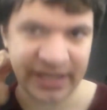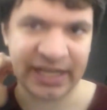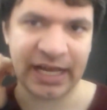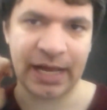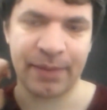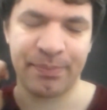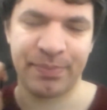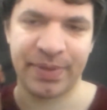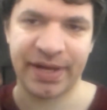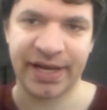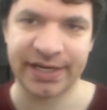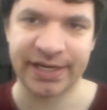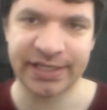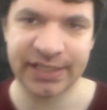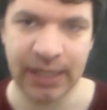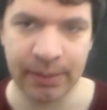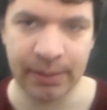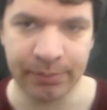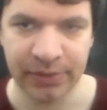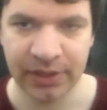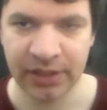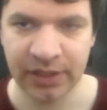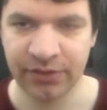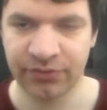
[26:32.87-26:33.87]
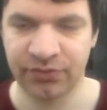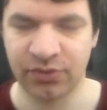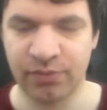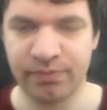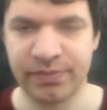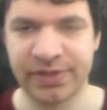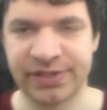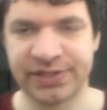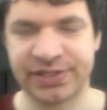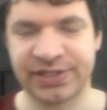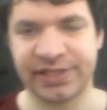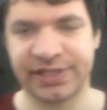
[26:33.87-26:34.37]
picked up from
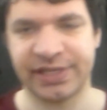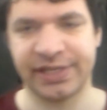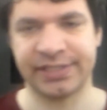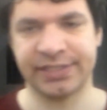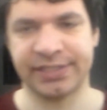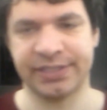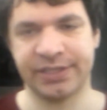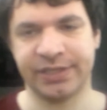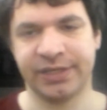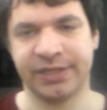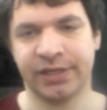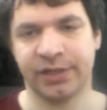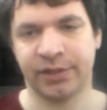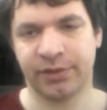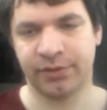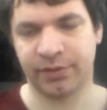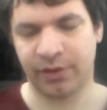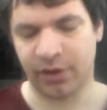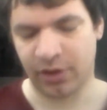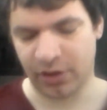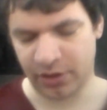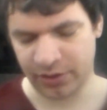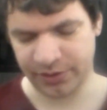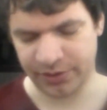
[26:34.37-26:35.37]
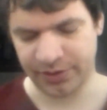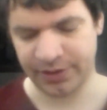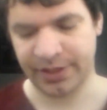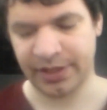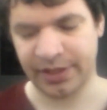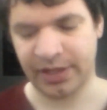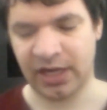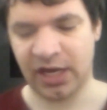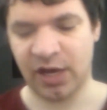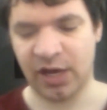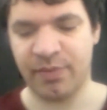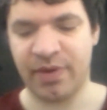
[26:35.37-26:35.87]
Mr. Gitter on
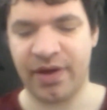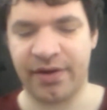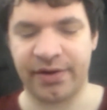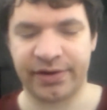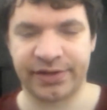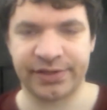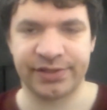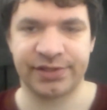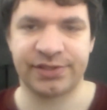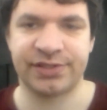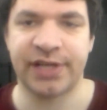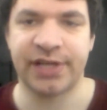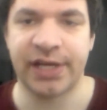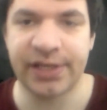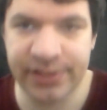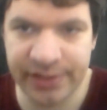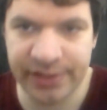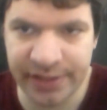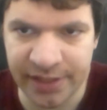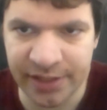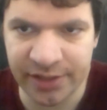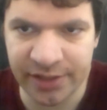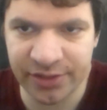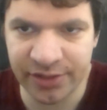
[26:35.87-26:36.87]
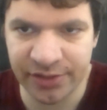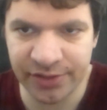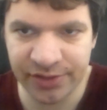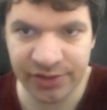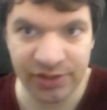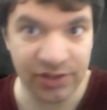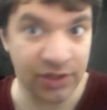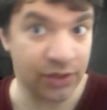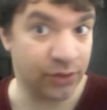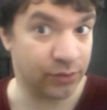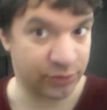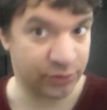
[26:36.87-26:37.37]
America's Test Kitchen,
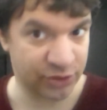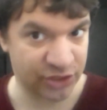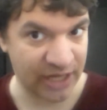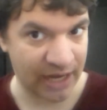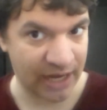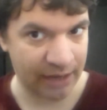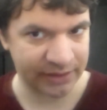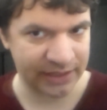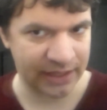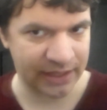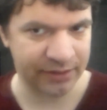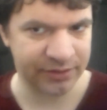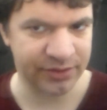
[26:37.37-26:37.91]
so shout out to